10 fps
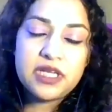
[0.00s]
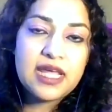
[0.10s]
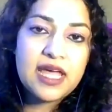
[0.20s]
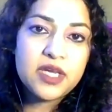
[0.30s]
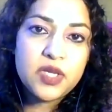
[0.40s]
your
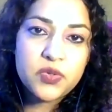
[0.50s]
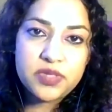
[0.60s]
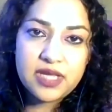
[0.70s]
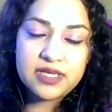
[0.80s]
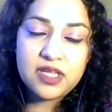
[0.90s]
dad knew
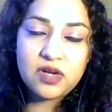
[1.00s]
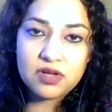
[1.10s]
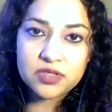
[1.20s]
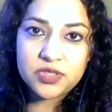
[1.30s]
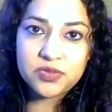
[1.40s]
that he
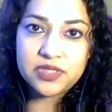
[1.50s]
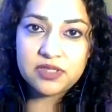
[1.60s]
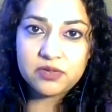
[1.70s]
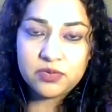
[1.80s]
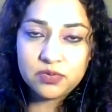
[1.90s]
locked you in
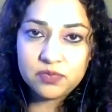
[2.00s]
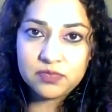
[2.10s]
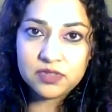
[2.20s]
the room?